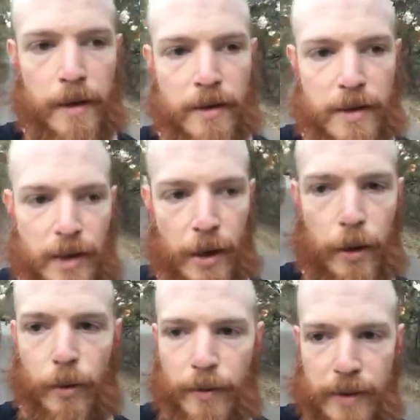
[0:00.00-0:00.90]

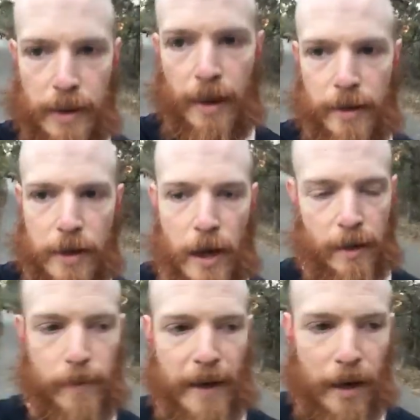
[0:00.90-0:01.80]
So there's a lot of
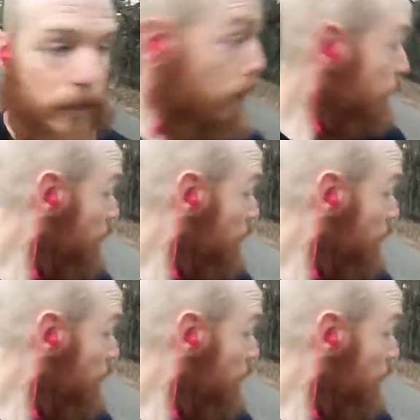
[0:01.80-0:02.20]
talk about